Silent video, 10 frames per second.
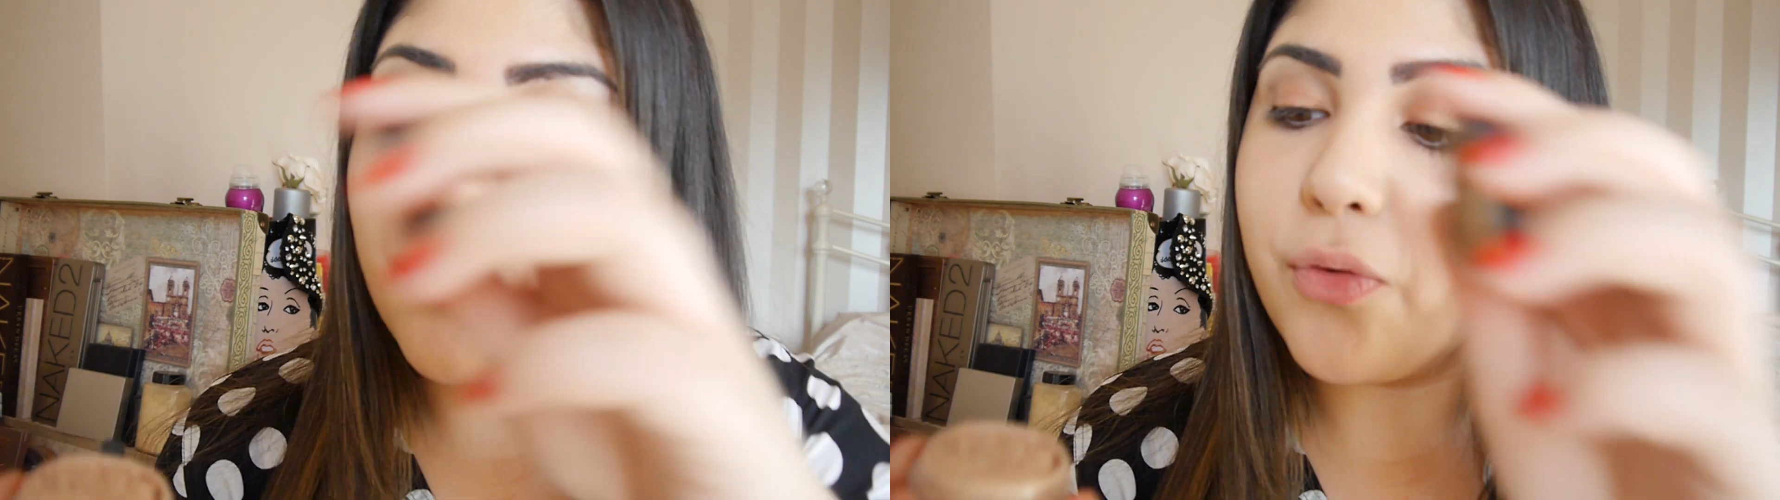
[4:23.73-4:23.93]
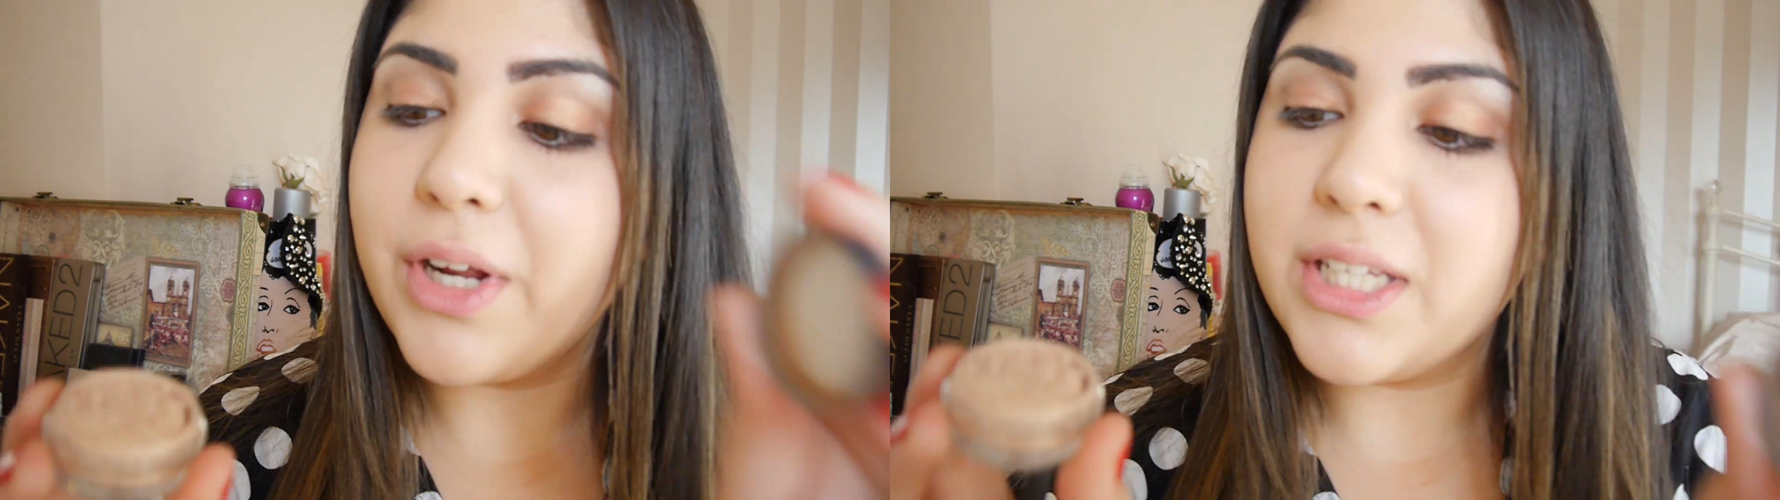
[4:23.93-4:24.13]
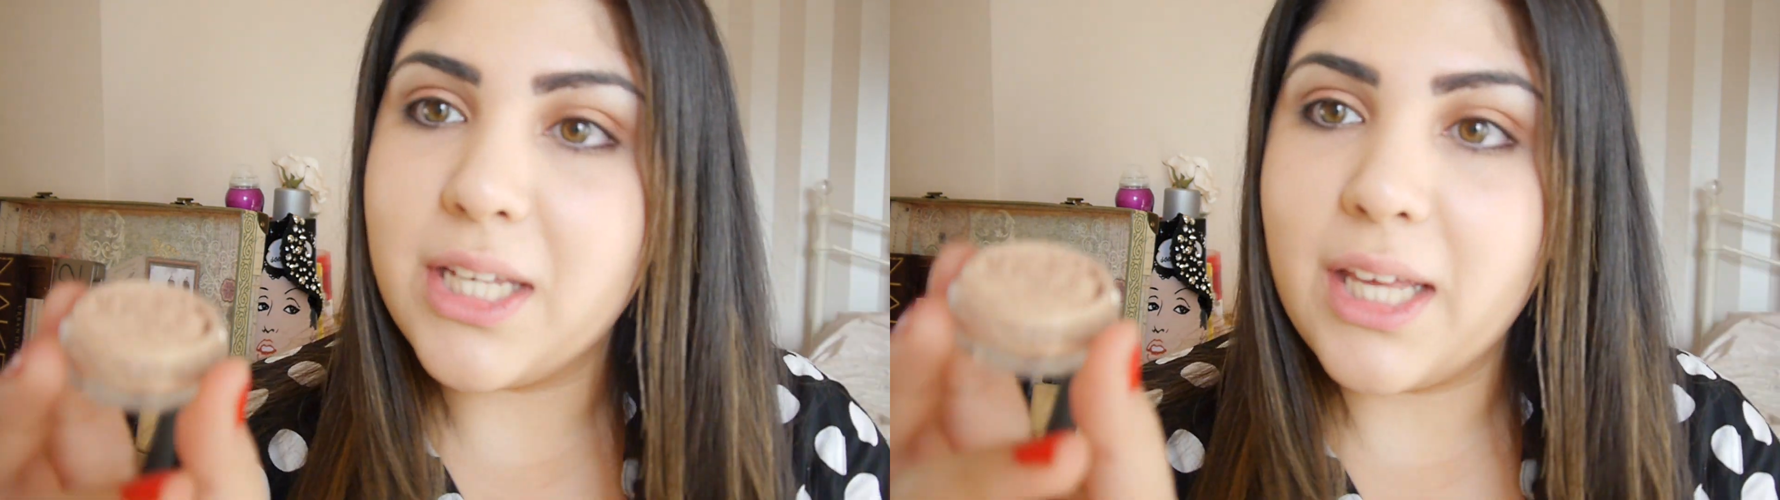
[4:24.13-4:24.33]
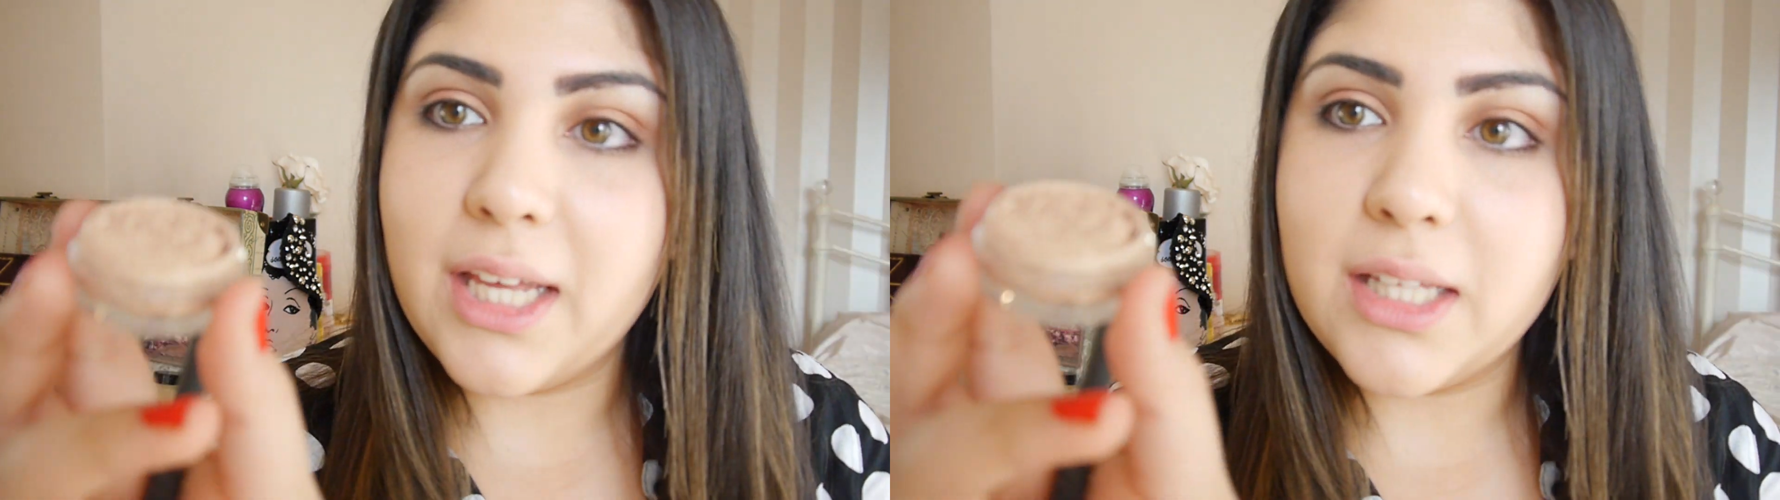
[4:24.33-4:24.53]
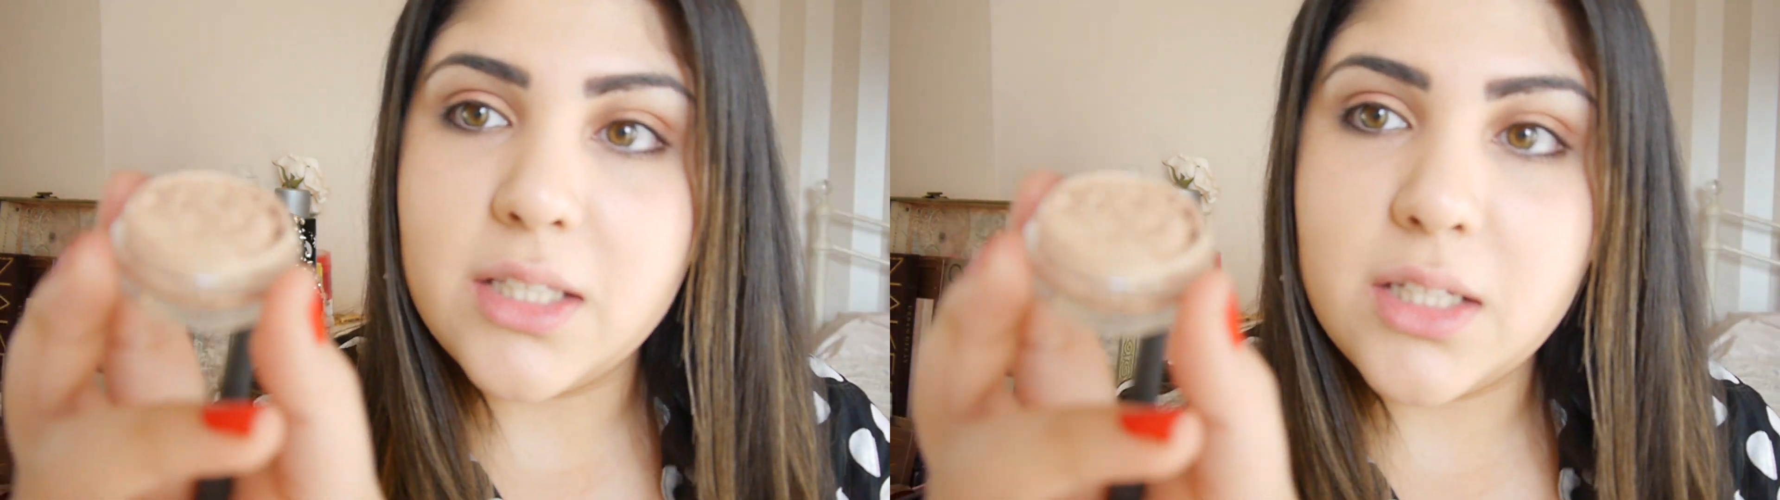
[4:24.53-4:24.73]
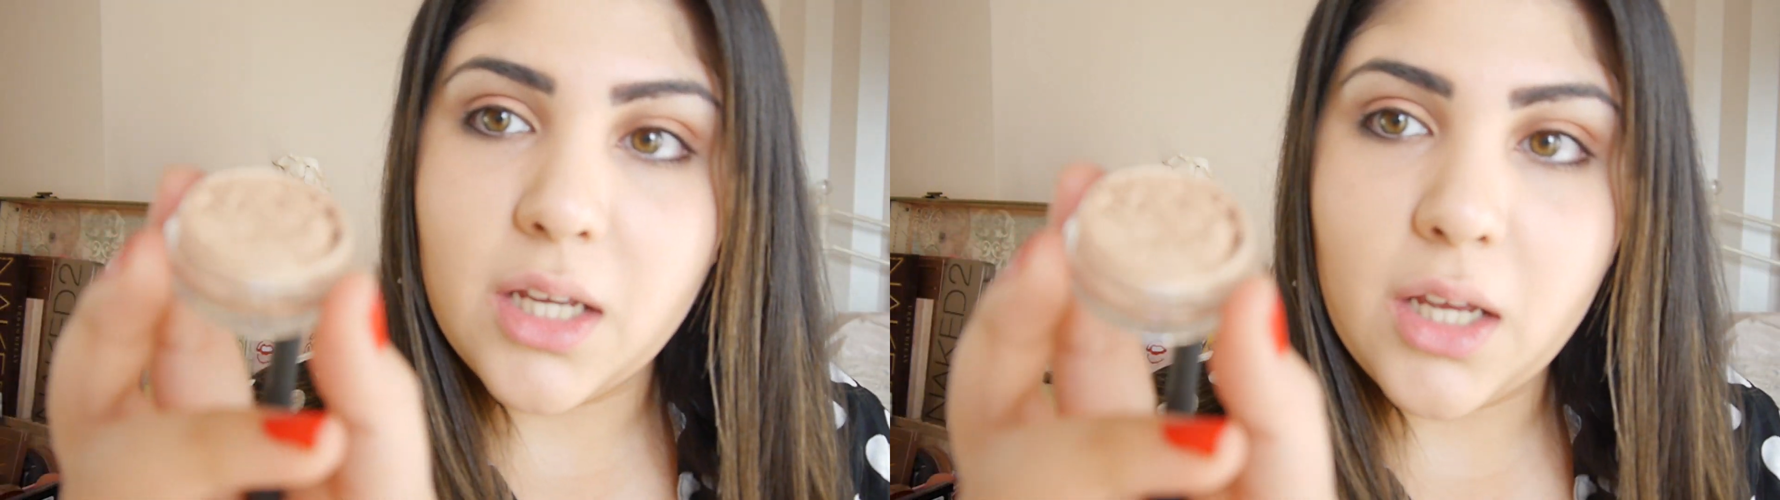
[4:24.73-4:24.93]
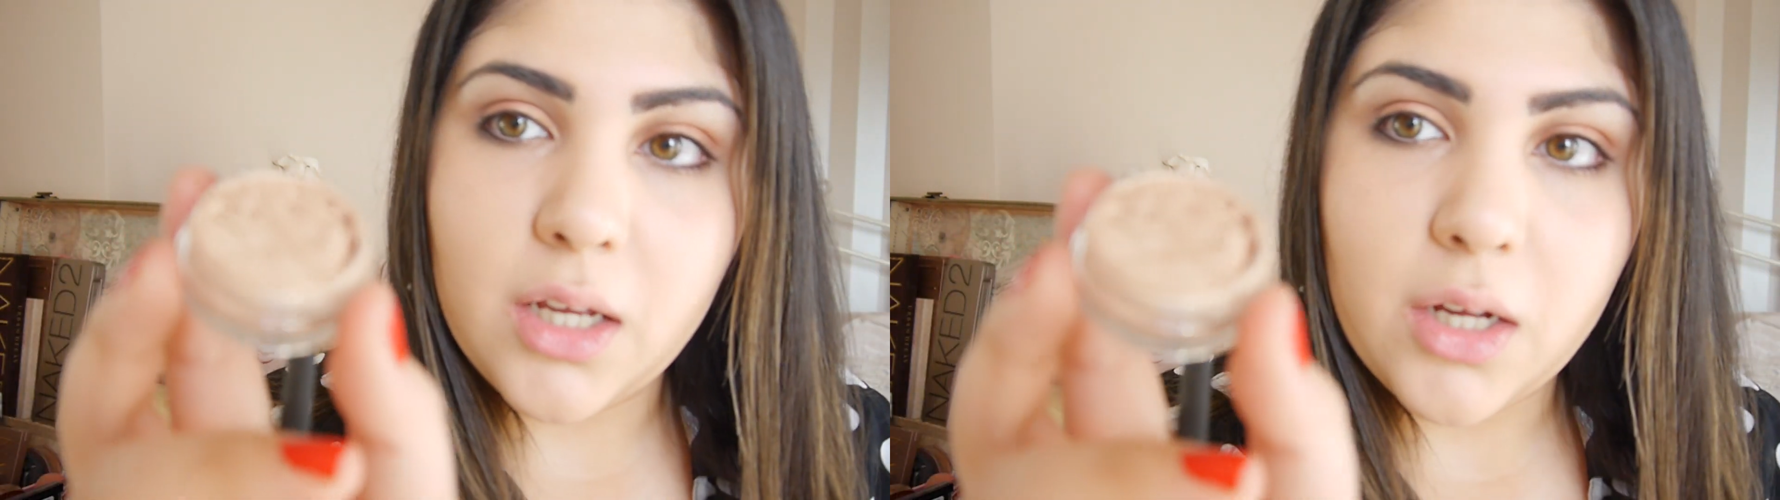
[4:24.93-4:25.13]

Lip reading: prettiest